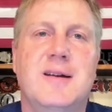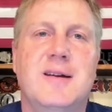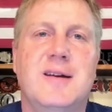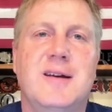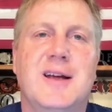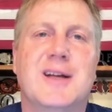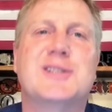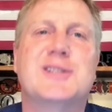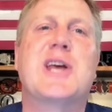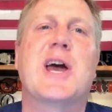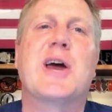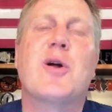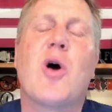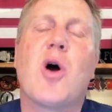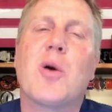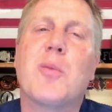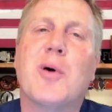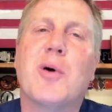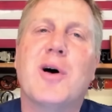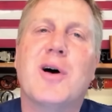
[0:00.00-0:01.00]
It's Ken
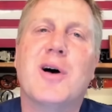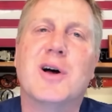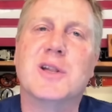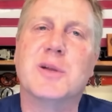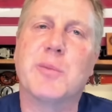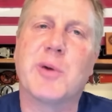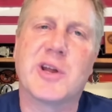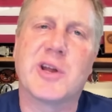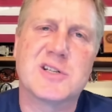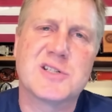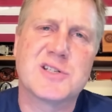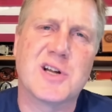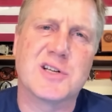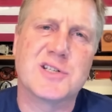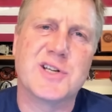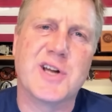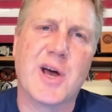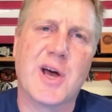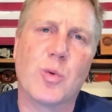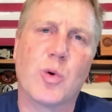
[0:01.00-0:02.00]
Harbaugh on the Midas
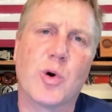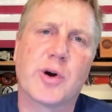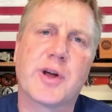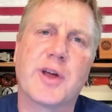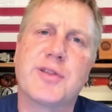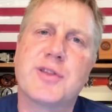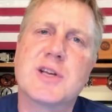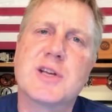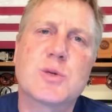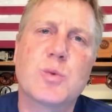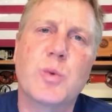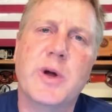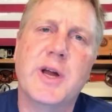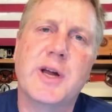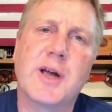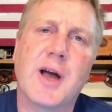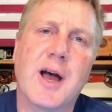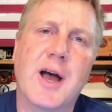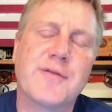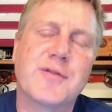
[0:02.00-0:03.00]
Touch Network. This
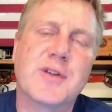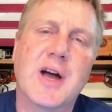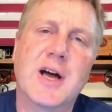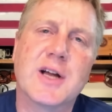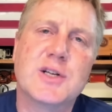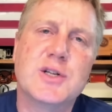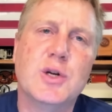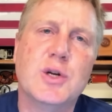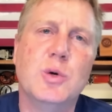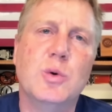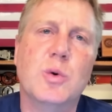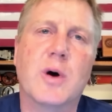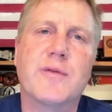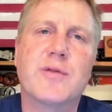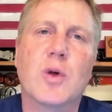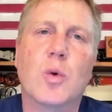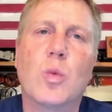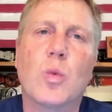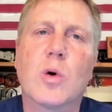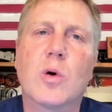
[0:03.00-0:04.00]
week, I've got two of
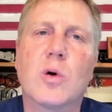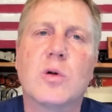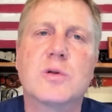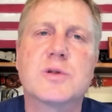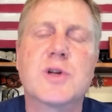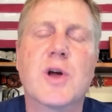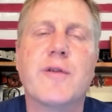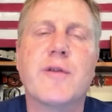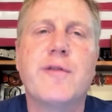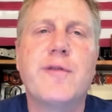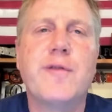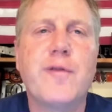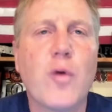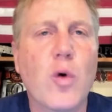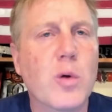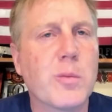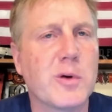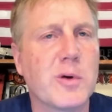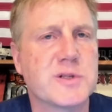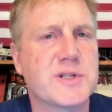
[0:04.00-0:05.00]
the world's
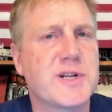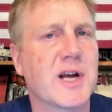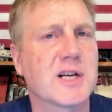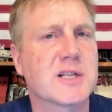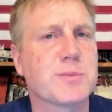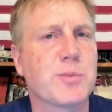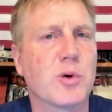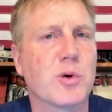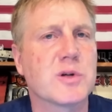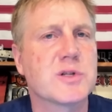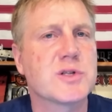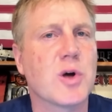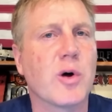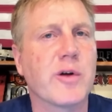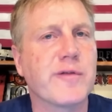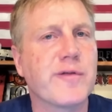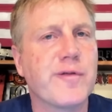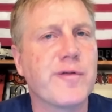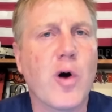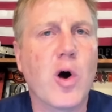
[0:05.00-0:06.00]
foremost experts on
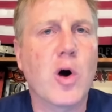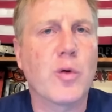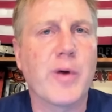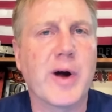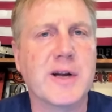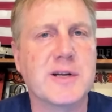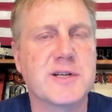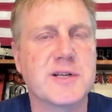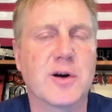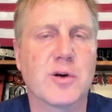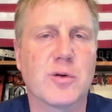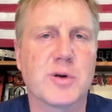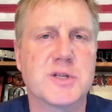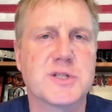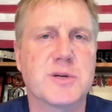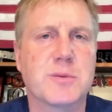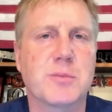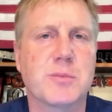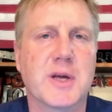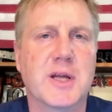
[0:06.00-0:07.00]
far-right
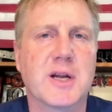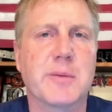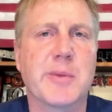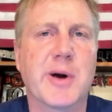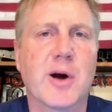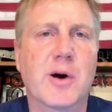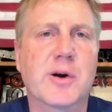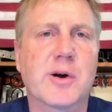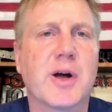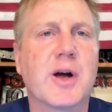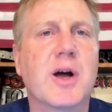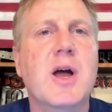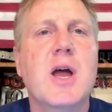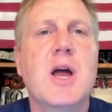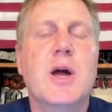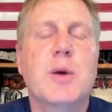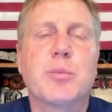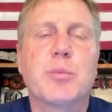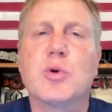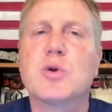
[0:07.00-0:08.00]
terrorism in America.
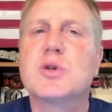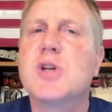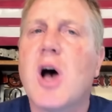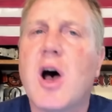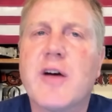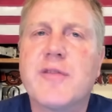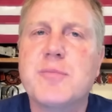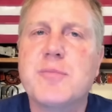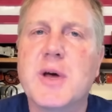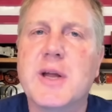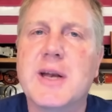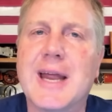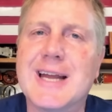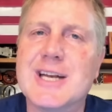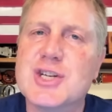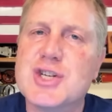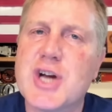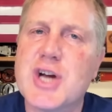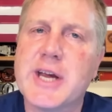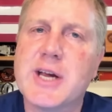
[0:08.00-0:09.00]
Bruce Hoffman
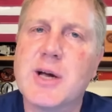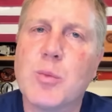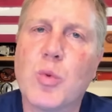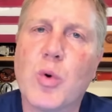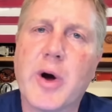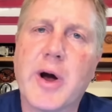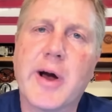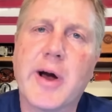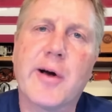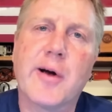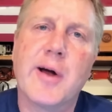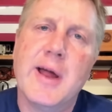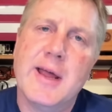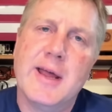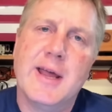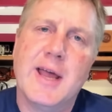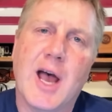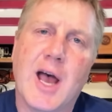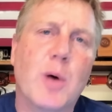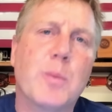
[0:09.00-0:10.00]
and Jacob Ware
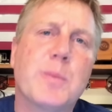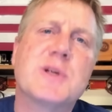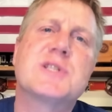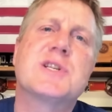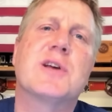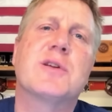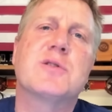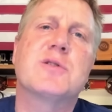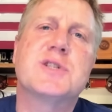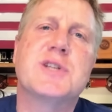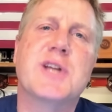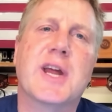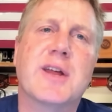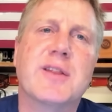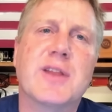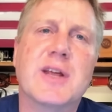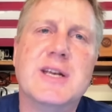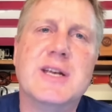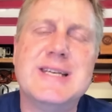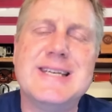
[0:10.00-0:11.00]
help us understand
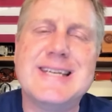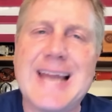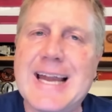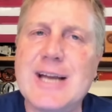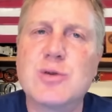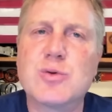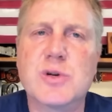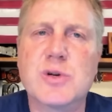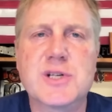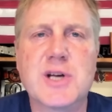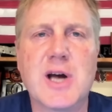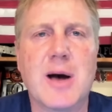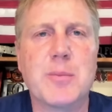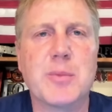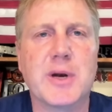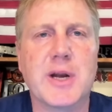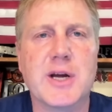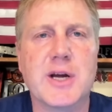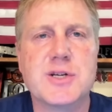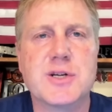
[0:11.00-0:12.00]
the dangerous
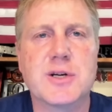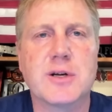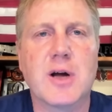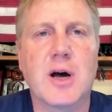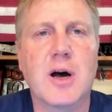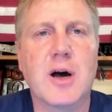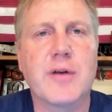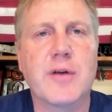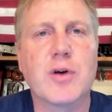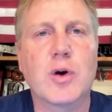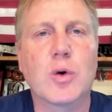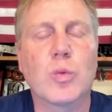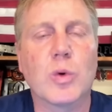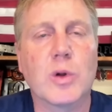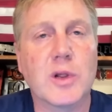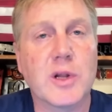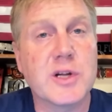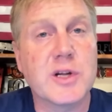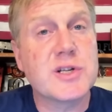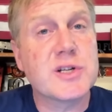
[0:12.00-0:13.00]
combination of
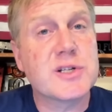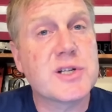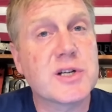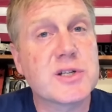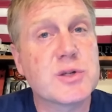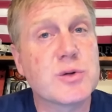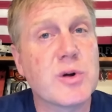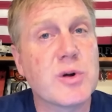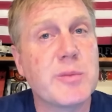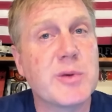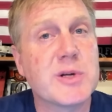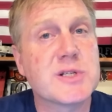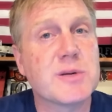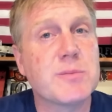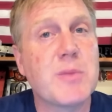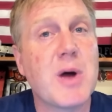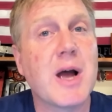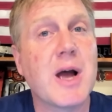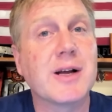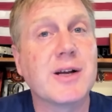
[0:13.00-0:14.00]
religious
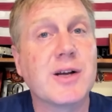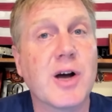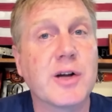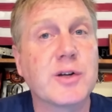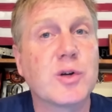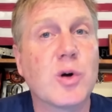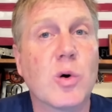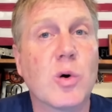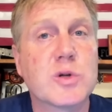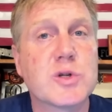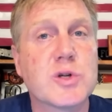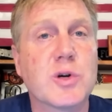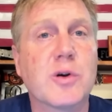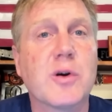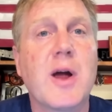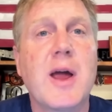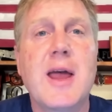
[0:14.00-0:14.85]
extremism, gun culture,